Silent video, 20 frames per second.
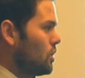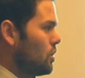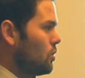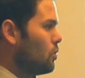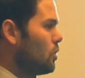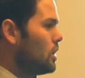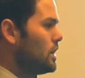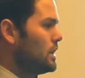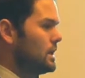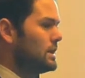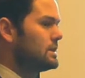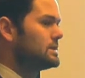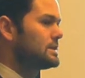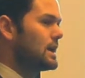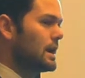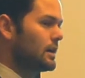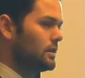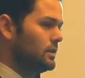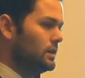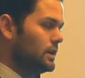what
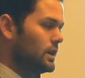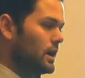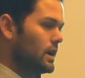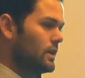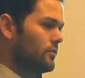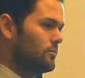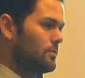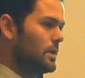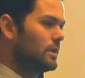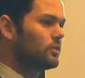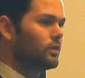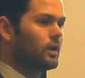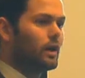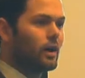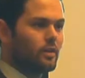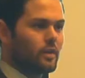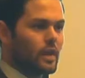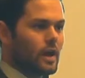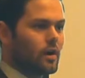exactly kind of mental health